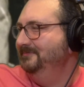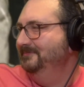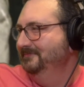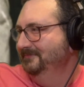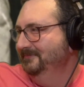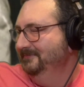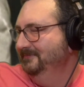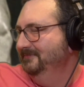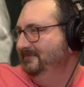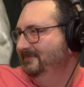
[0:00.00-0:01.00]

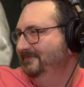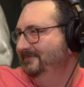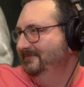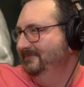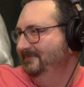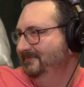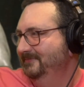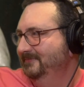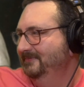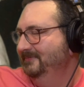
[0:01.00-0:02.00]

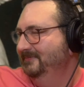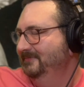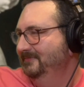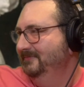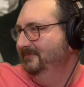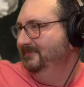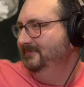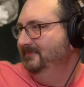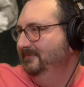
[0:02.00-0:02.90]
[no speech]